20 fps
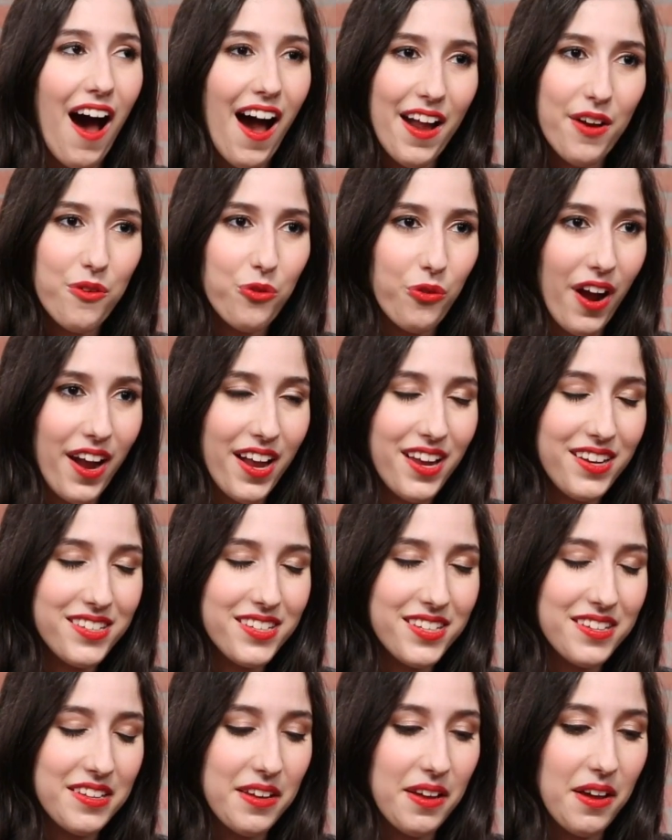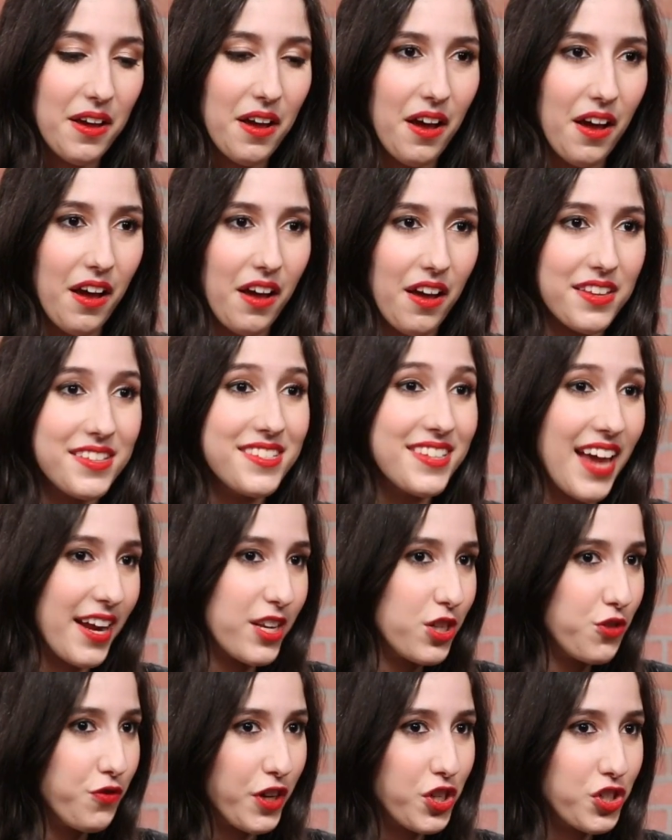I write uh,
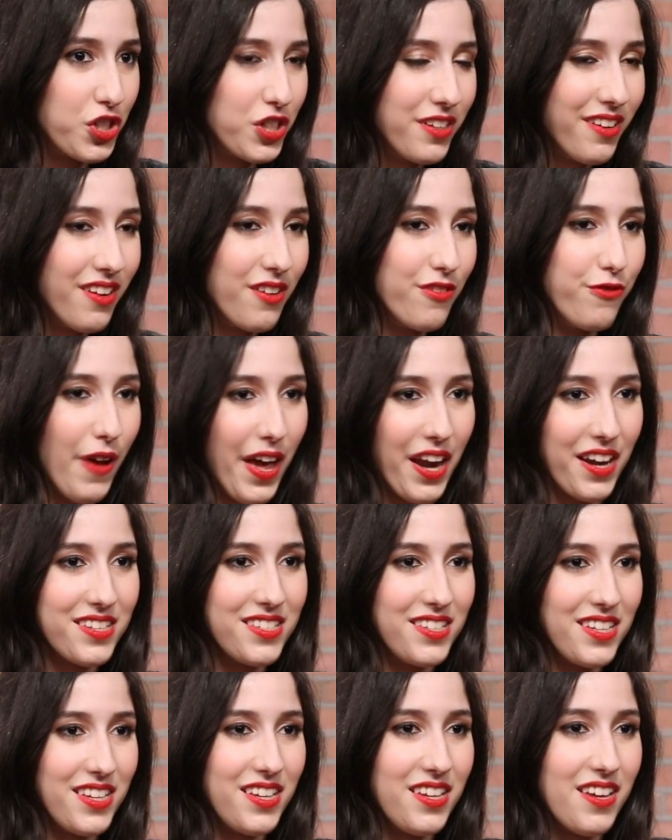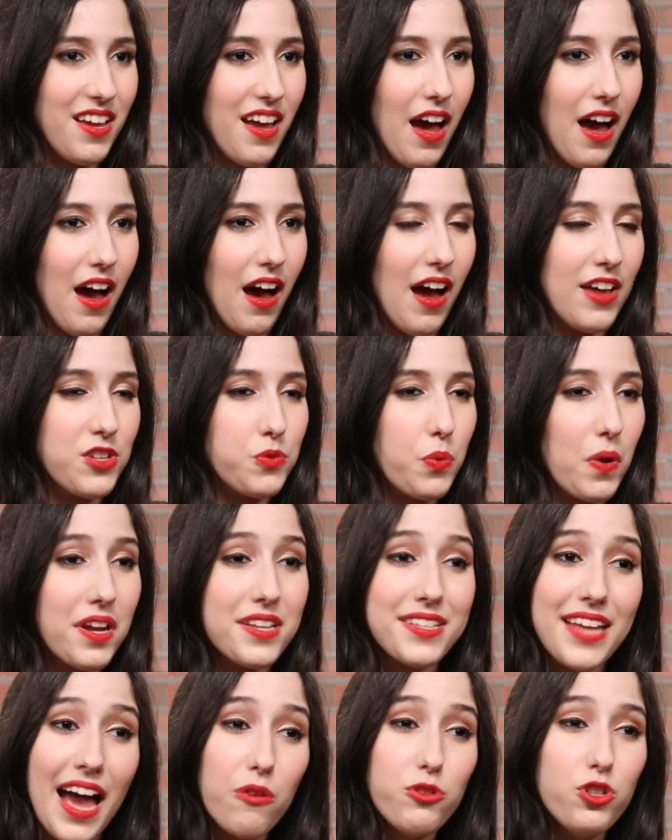science fiction, fantasy, uh, as well
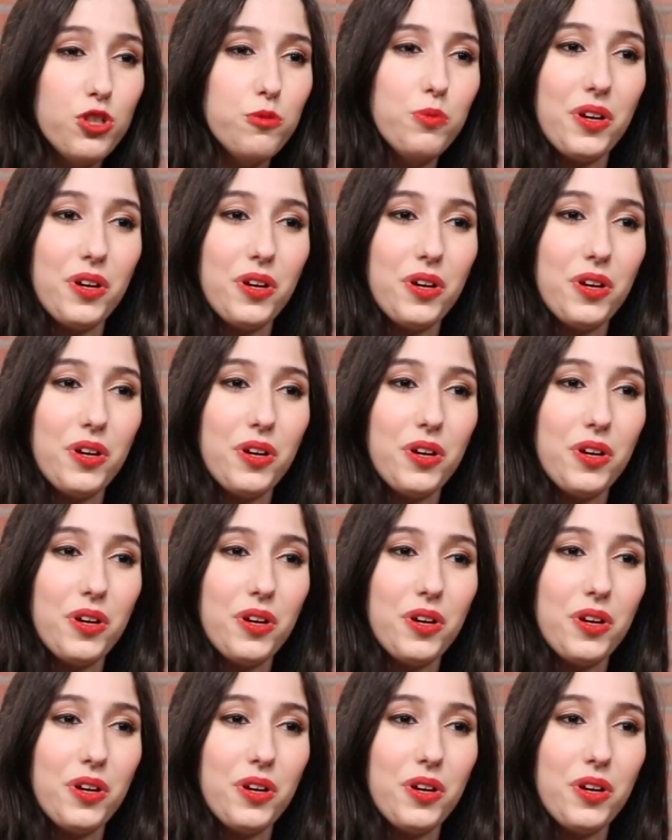as how-to